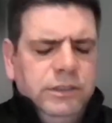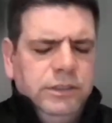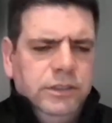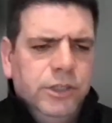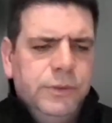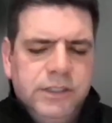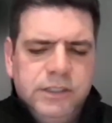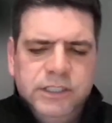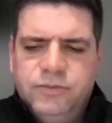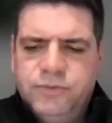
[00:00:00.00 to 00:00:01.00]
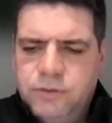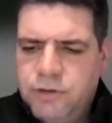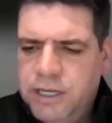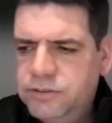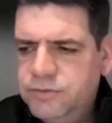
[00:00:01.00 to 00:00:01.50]
you know, you had an
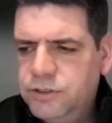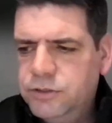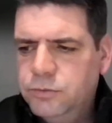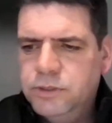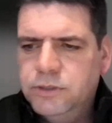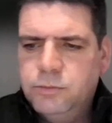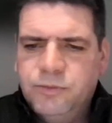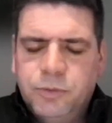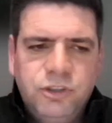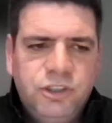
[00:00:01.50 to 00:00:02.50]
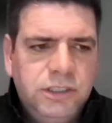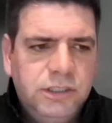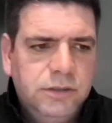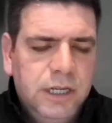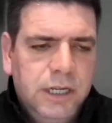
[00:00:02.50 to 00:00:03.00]
great interview with
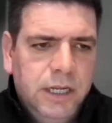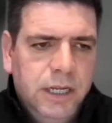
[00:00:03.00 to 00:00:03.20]
Bunchy, and,